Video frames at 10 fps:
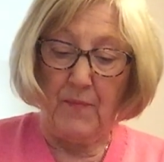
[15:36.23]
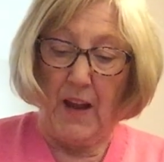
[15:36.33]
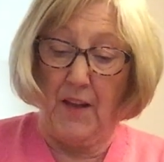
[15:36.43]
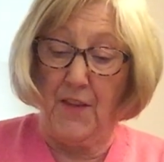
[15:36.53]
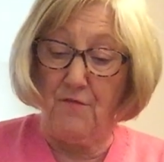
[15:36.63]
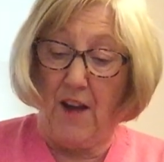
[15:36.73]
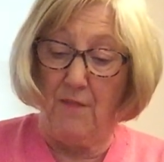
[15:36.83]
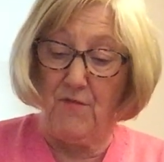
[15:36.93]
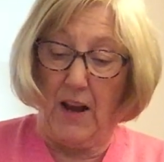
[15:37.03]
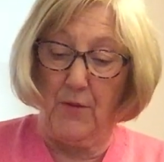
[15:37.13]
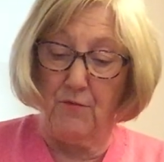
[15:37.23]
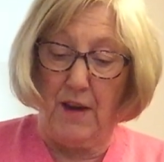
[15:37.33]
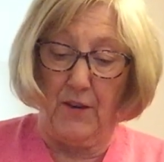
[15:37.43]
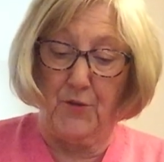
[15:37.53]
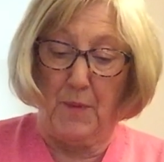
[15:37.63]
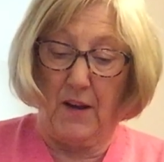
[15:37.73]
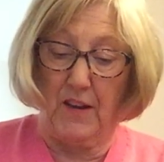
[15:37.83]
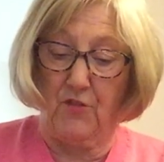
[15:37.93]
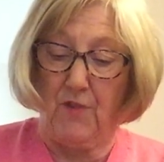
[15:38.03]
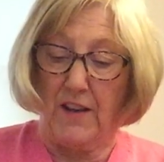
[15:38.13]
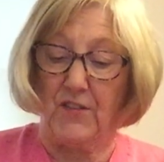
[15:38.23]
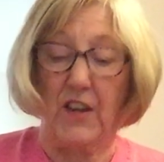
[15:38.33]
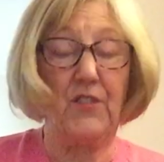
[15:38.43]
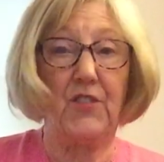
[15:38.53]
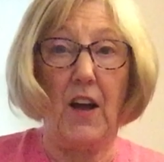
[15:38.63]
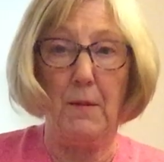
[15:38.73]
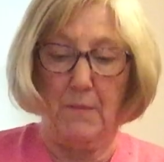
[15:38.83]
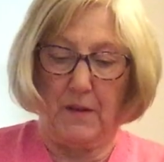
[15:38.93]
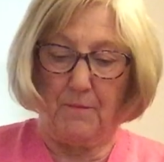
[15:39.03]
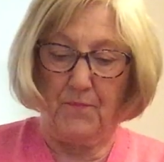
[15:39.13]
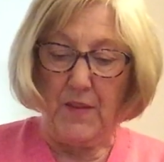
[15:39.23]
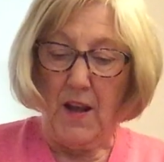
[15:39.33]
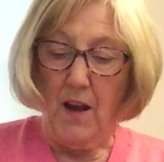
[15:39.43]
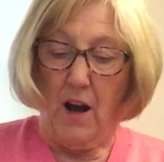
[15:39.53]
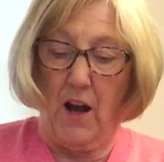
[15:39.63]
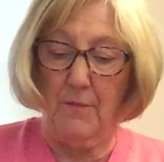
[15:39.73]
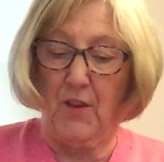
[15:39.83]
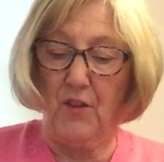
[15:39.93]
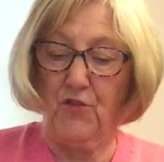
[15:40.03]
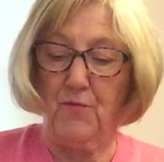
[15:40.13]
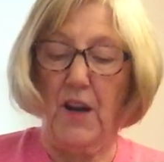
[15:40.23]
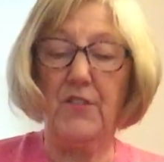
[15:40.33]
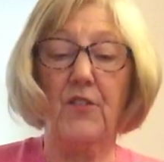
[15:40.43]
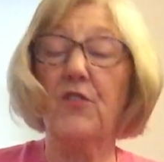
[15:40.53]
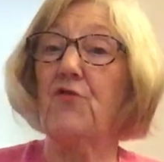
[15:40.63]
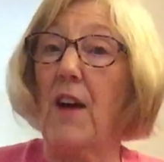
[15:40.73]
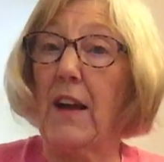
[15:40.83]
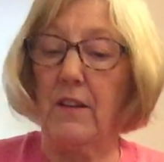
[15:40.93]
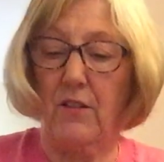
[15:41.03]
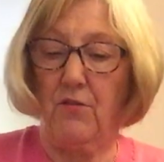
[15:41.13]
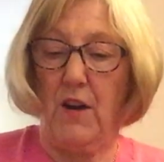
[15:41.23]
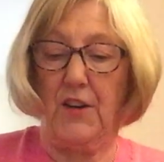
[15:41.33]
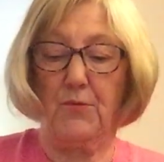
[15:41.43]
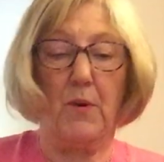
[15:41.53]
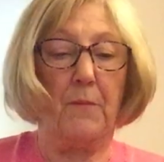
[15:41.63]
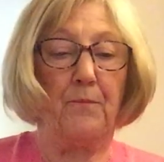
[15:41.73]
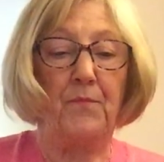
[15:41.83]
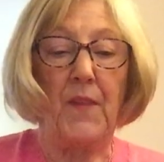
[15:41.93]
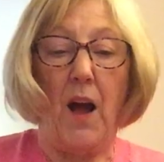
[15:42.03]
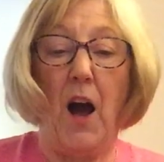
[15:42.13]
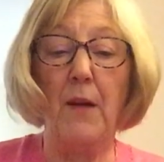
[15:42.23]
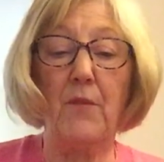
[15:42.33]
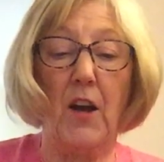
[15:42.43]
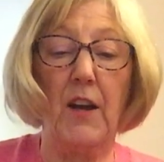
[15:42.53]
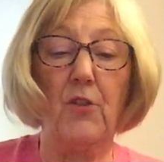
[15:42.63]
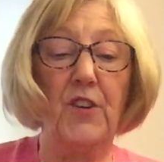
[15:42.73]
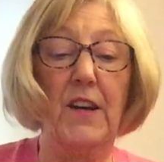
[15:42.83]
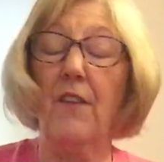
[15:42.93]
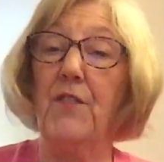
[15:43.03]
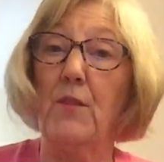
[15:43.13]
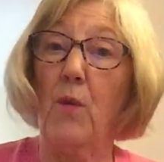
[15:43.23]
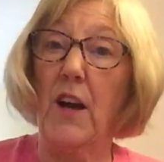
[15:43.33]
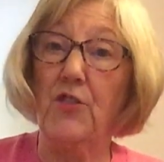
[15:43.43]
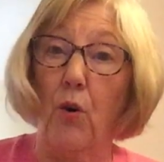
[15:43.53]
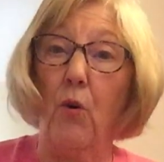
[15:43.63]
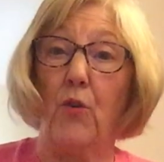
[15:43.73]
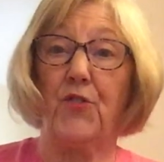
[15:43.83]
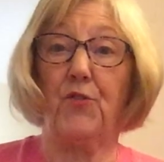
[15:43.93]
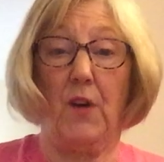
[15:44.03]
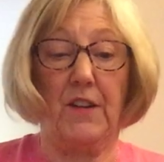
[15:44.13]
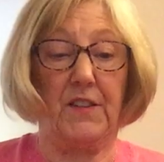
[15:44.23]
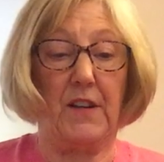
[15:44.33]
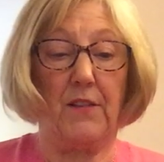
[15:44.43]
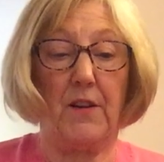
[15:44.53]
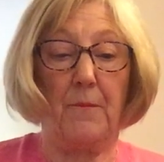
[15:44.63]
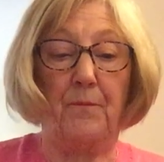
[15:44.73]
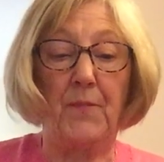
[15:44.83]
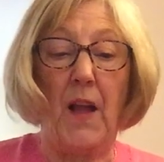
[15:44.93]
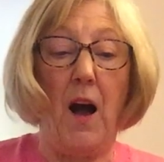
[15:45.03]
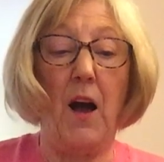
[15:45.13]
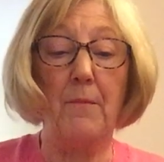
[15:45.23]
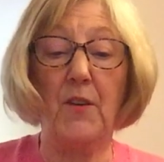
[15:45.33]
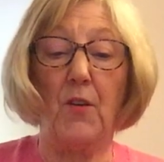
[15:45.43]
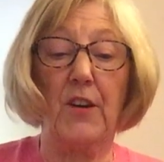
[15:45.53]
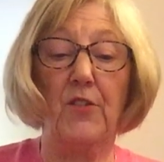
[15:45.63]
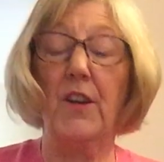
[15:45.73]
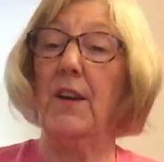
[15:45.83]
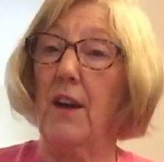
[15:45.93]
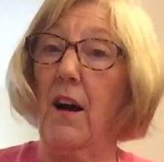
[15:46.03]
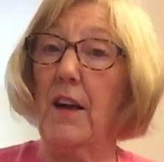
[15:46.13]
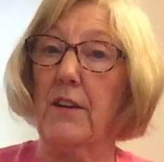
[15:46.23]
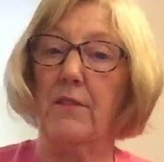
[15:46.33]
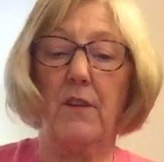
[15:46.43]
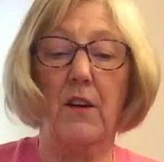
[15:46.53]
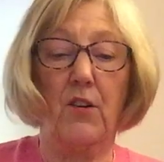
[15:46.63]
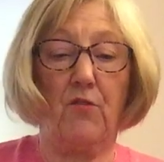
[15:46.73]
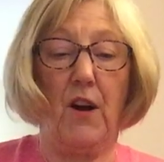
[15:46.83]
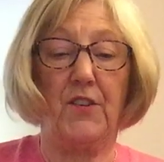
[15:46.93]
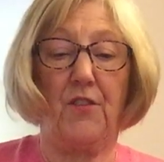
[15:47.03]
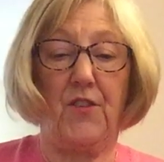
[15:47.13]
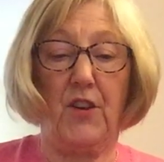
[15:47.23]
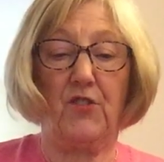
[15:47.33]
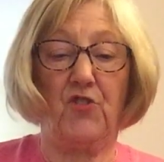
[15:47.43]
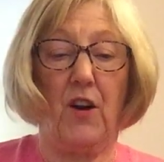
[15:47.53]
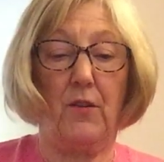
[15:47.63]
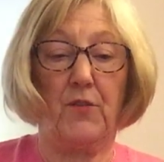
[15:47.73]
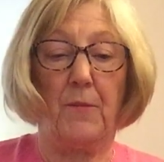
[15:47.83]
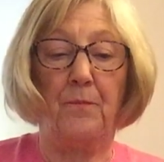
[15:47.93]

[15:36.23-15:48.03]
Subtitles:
and they ran round the roundabout in great excitement. "I'm going to ride on a dragon," cried one. "I'm going on a lovely white horse," cried another. "I'm going on a lion," cried a third child.